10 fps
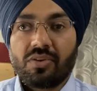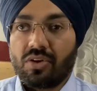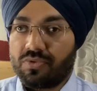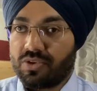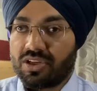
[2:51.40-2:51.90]

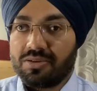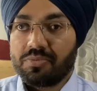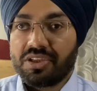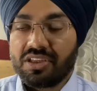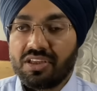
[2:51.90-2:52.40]
of your
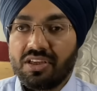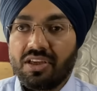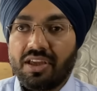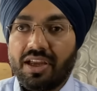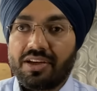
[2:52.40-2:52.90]
company,
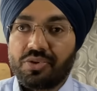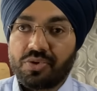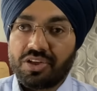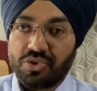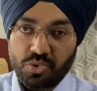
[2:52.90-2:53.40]
and you
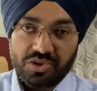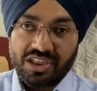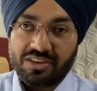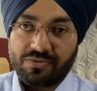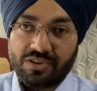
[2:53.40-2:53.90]
can use
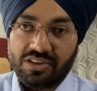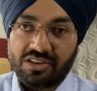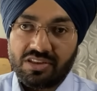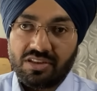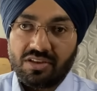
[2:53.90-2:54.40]
that
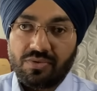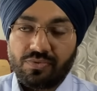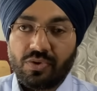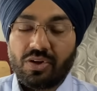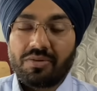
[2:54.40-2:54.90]
funds
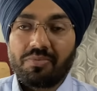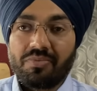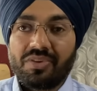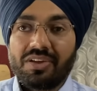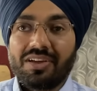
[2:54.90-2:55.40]
for
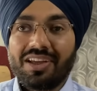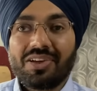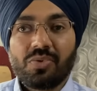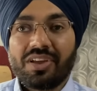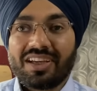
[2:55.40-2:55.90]

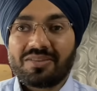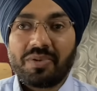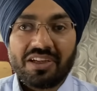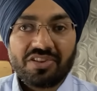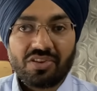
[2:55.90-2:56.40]
day-to-day
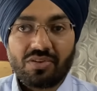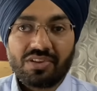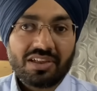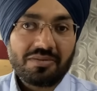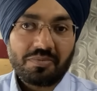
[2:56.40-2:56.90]
expenditure of
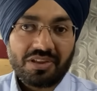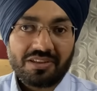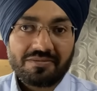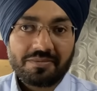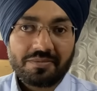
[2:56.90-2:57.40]
the company.
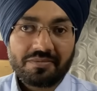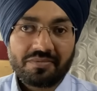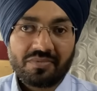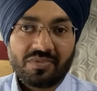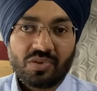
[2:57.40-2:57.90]

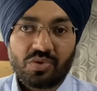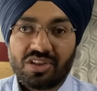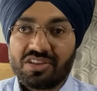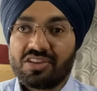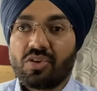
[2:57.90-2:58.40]
So
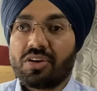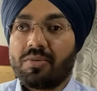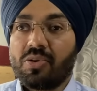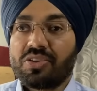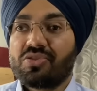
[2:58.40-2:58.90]
this
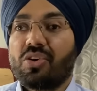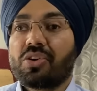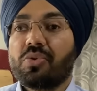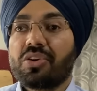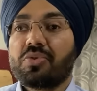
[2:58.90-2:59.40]
amount is
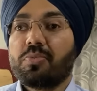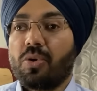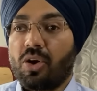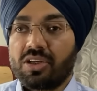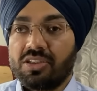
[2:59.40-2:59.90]
not going to
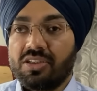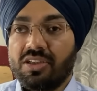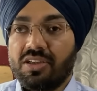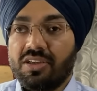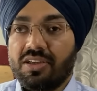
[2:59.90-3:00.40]
block.
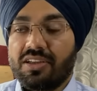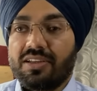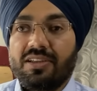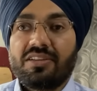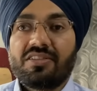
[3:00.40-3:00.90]

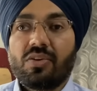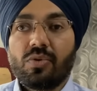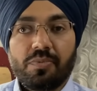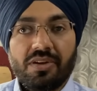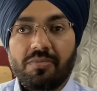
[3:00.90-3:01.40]
It's an
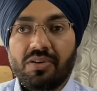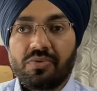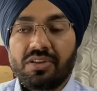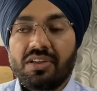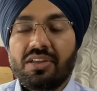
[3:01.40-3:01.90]
open
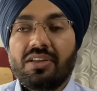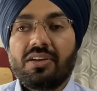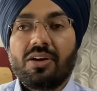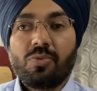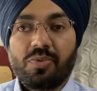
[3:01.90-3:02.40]
amount,
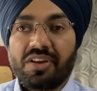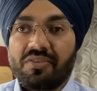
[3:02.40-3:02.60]
open